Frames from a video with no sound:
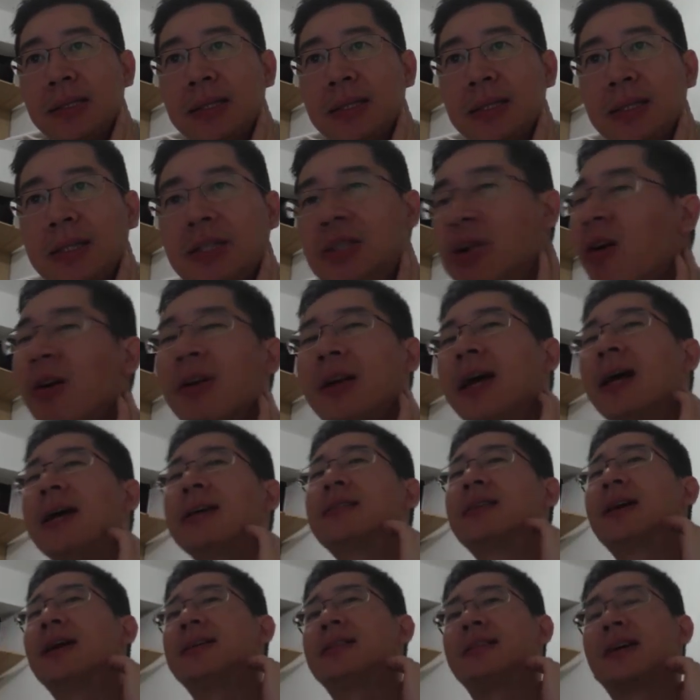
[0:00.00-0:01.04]
not
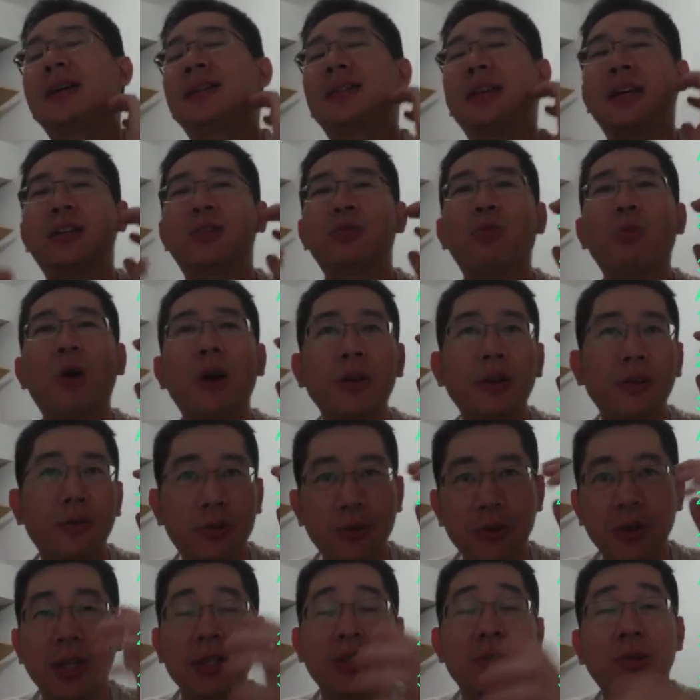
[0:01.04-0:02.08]
as
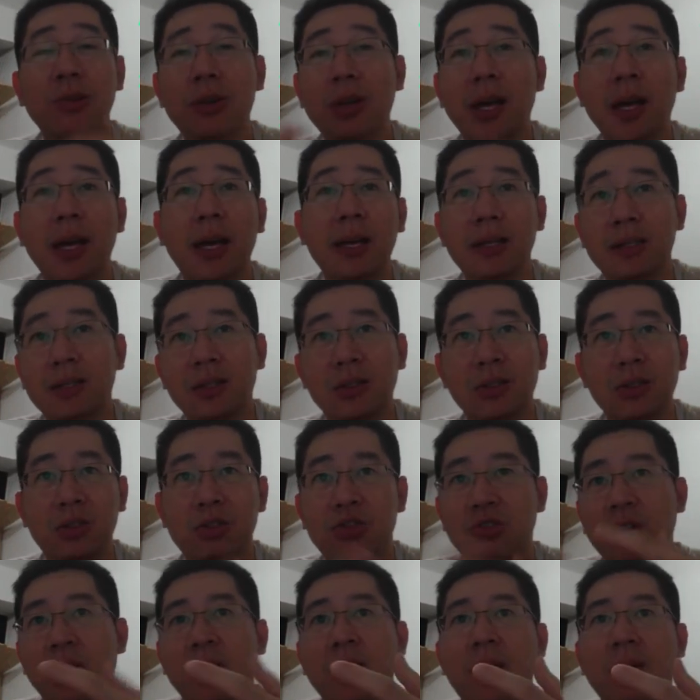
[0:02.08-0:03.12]
wonderful as you would like as a
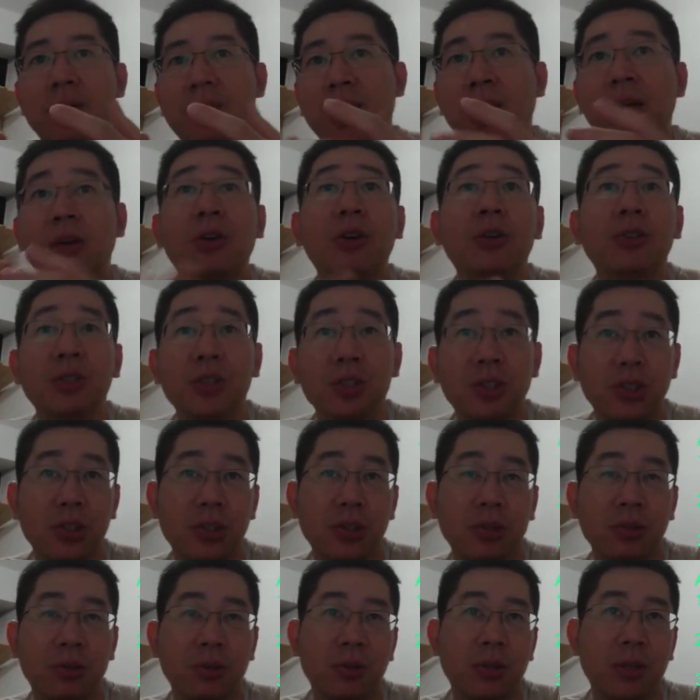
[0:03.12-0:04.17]
straight up
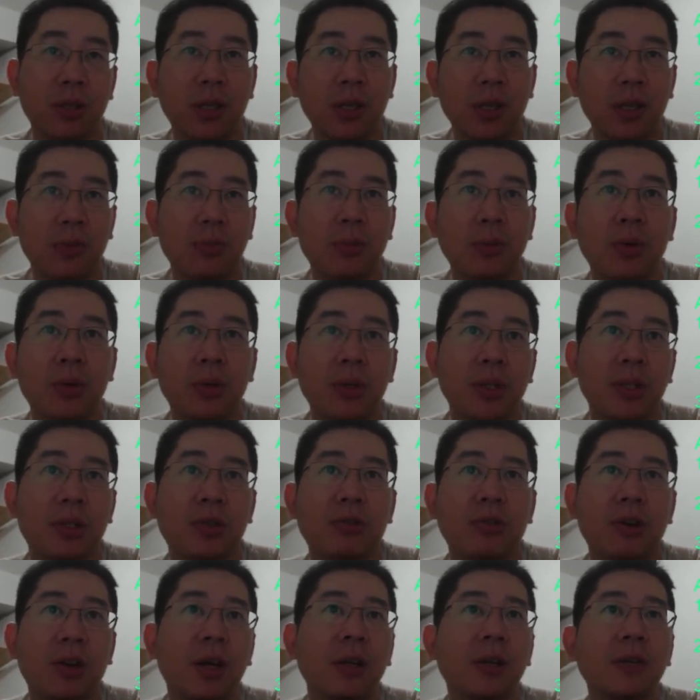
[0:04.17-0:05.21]
unconditional bonus,
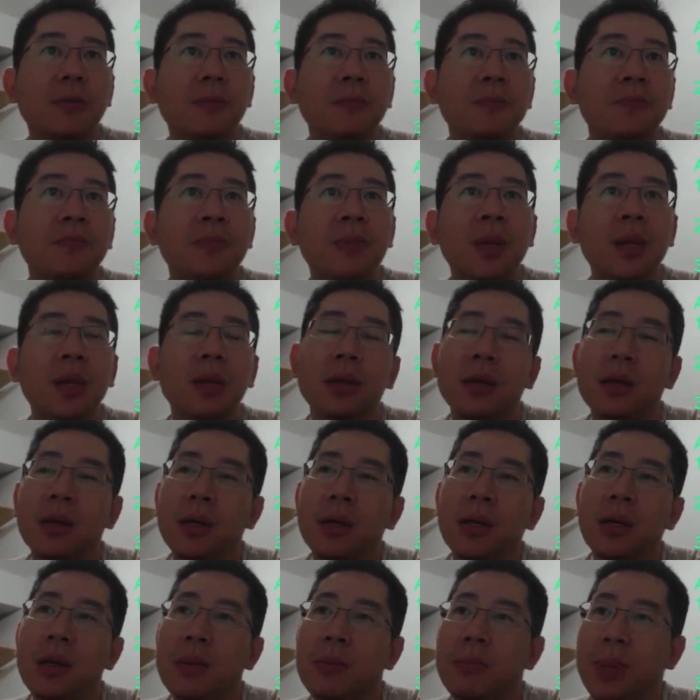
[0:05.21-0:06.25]
right?
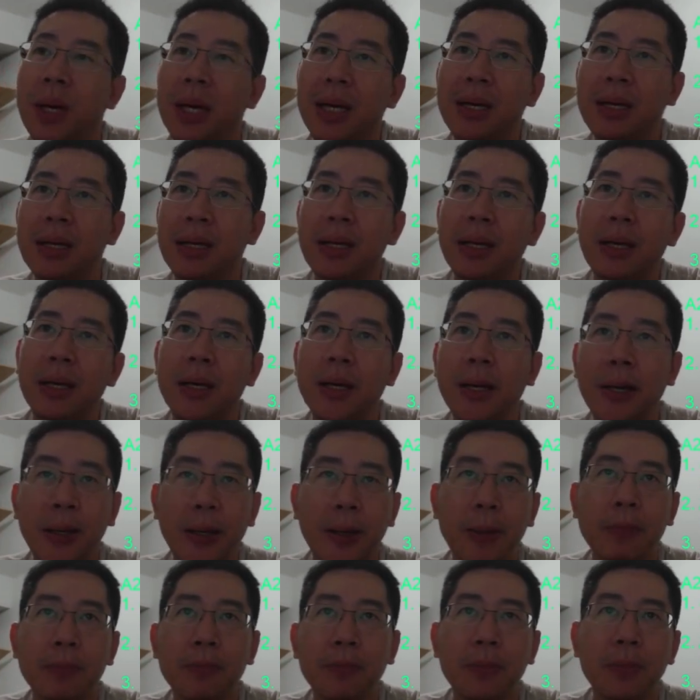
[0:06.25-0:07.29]
But
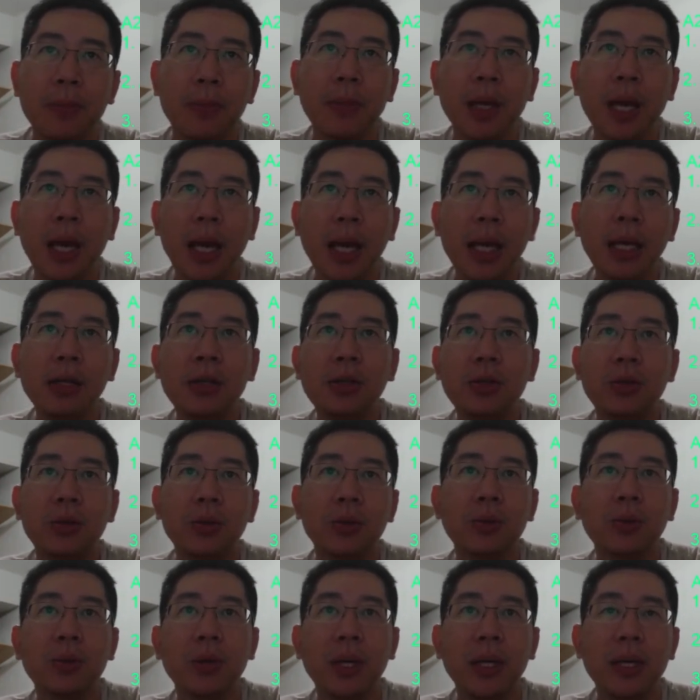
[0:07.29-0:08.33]

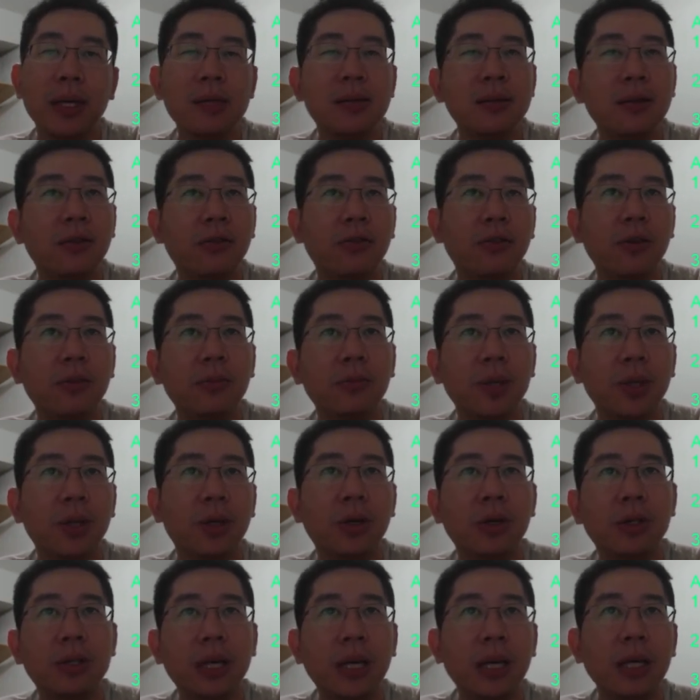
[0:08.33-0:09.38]
A2 is different
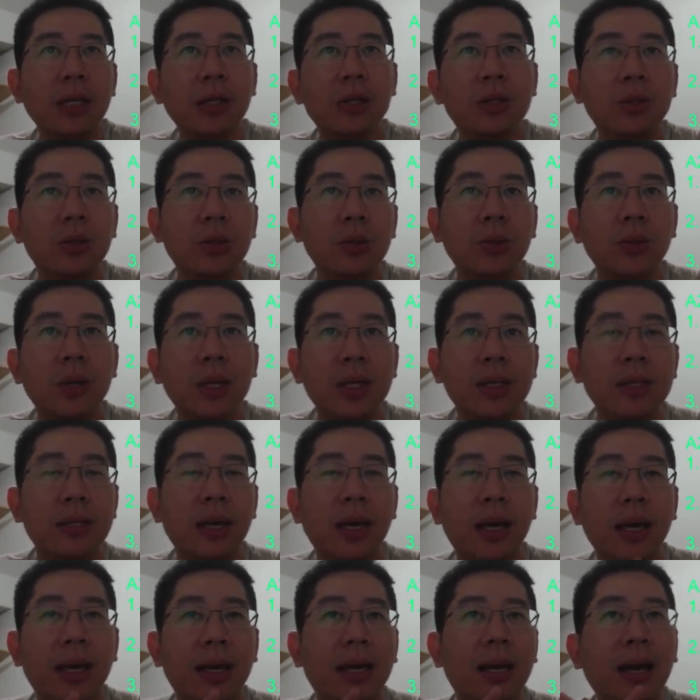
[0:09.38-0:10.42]
because A2 is
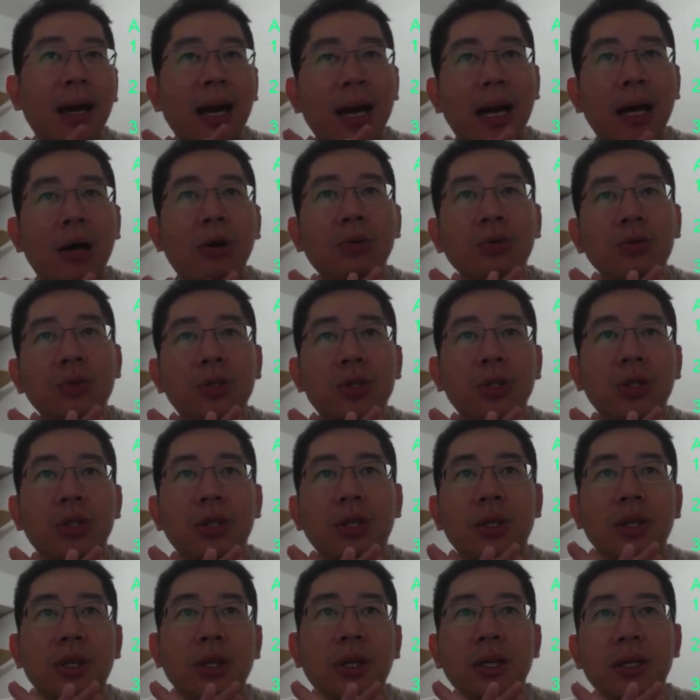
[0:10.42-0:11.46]
a
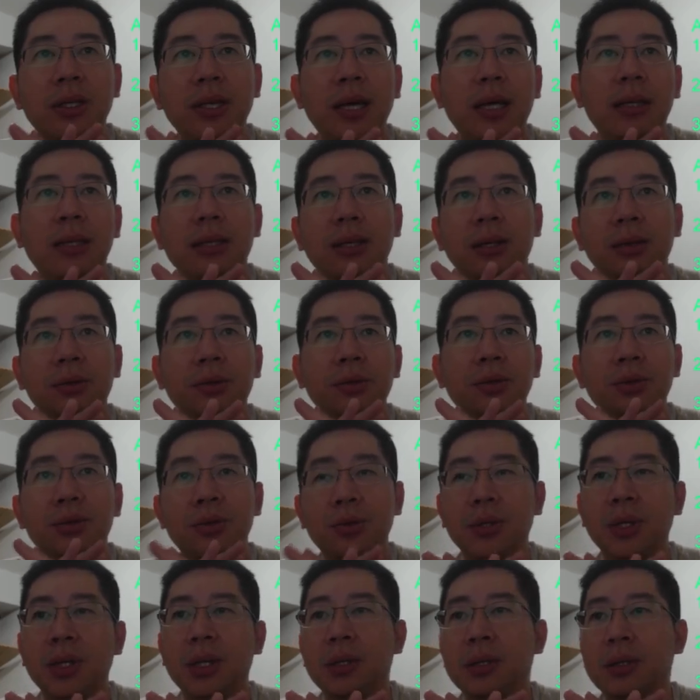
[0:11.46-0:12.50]
counter attacking
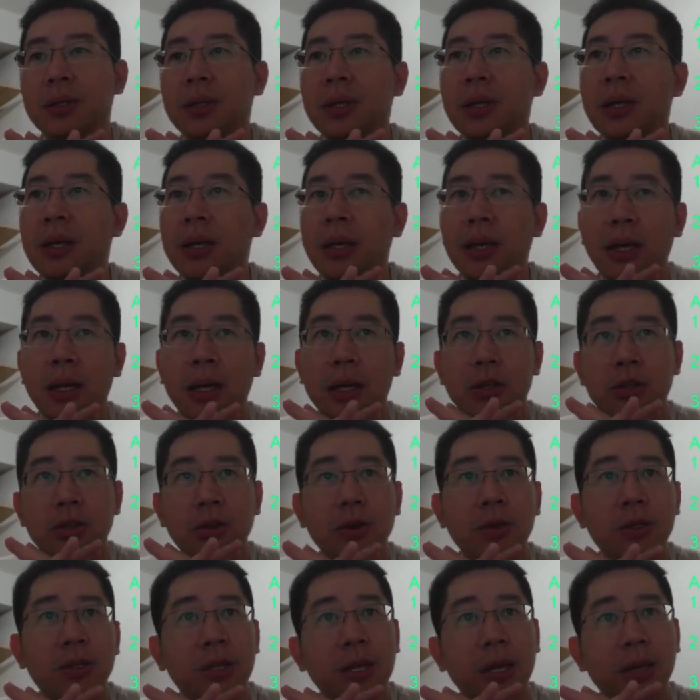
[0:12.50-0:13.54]
unit, and so
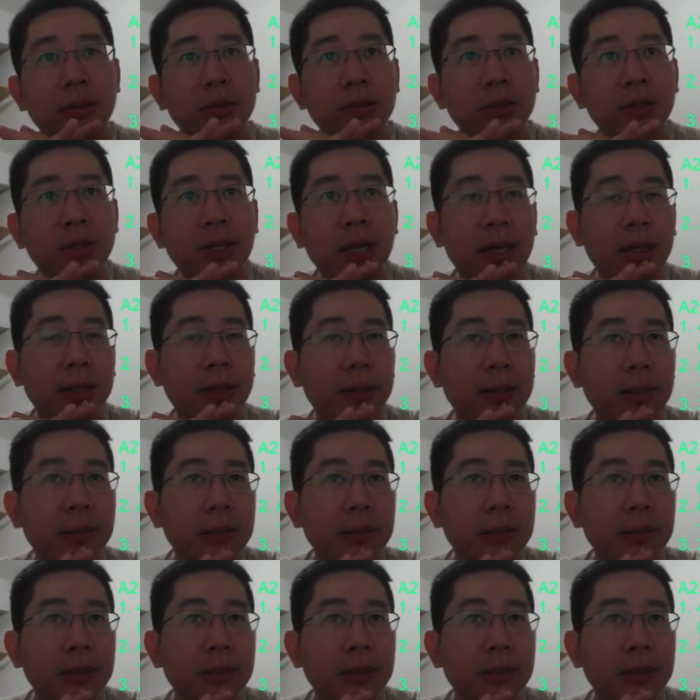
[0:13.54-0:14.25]
as a counter attacker,